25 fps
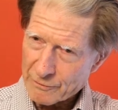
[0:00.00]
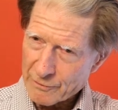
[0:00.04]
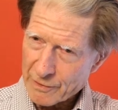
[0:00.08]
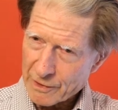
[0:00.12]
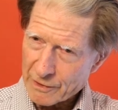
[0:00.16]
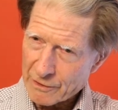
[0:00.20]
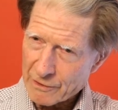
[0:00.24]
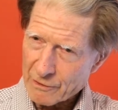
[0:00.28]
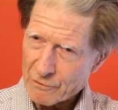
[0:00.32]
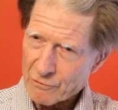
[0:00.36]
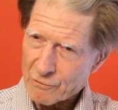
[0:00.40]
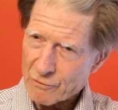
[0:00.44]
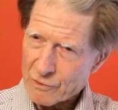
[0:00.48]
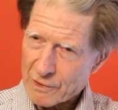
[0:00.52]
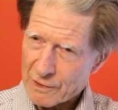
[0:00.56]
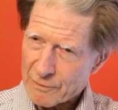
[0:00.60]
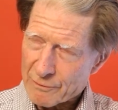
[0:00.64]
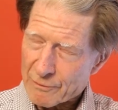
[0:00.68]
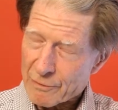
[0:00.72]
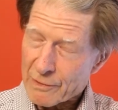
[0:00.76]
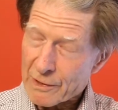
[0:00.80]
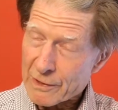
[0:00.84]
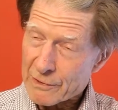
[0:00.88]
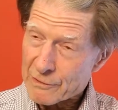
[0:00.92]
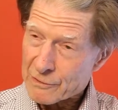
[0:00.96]
To make a
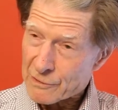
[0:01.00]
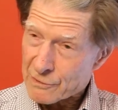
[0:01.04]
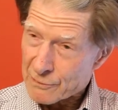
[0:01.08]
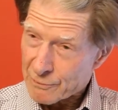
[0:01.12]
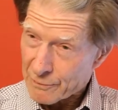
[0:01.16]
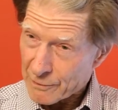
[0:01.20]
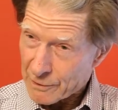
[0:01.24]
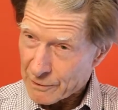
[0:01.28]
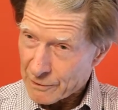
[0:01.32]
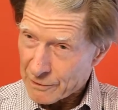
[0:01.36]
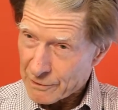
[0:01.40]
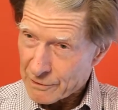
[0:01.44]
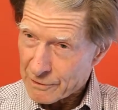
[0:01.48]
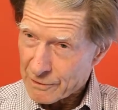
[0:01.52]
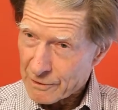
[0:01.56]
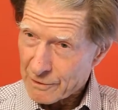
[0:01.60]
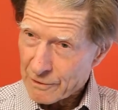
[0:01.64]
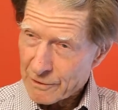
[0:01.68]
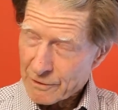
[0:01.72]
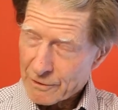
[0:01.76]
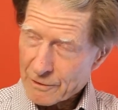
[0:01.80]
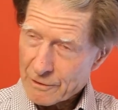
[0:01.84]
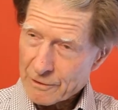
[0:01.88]
replacement